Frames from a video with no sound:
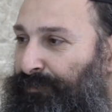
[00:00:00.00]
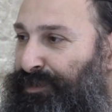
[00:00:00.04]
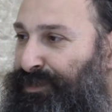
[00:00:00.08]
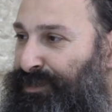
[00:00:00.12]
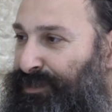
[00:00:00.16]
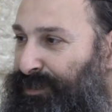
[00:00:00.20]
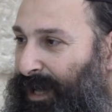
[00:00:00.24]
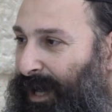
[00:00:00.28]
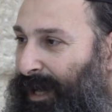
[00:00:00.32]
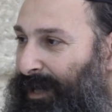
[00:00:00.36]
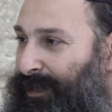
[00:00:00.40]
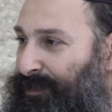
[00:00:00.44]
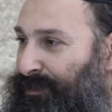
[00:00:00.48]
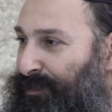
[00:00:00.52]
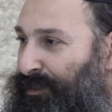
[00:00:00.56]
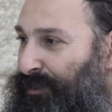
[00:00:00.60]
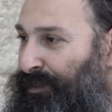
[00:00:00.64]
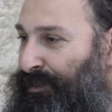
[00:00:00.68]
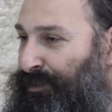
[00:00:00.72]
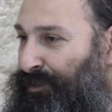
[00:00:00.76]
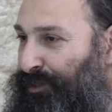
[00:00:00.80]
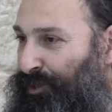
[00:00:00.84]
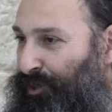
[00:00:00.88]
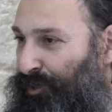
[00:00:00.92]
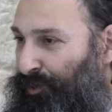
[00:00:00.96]
besides that
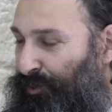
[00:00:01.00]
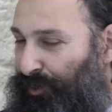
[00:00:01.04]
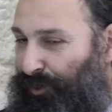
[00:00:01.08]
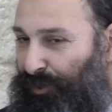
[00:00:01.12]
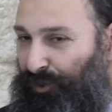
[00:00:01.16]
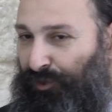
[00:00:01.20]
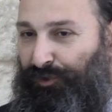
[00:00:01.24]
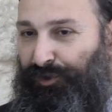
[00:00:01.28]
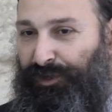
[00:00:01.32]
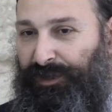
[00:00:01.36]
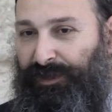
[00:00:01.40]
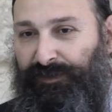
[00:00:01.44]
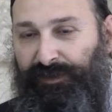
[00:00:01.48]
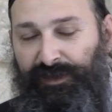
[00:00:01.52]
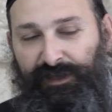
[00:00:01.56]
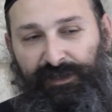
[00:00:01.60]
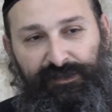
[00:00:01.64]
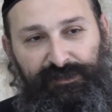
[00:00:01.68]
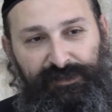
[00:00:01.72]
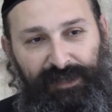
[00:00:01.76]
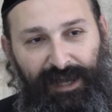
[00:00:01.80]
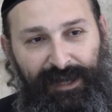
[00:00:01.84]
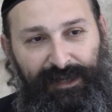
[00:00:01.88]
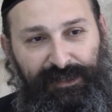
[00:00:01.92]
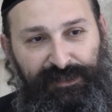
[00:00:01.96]
it's concluding the
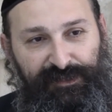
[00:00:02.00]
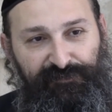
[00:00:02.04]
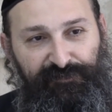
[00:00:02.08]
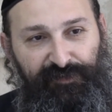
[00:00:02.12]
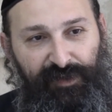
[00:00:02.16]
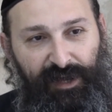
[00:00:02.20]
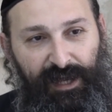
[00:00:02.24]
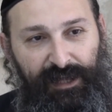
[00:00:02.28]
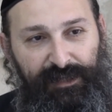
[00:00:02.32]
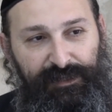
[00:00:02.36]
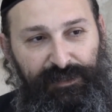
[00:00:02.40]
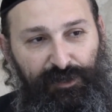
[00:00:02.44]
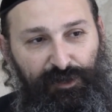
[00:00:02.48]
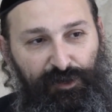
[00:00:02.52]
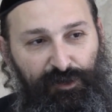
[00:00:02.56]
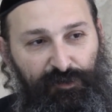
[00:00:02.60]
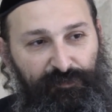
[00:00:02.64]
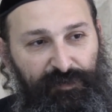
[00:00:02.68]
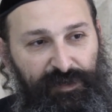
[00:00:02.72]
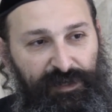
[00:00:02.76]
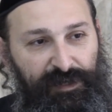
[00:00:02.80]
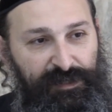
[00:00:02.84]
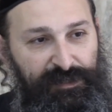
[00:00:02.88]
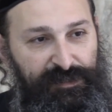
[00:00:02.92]
entire Sefirat HaOmer,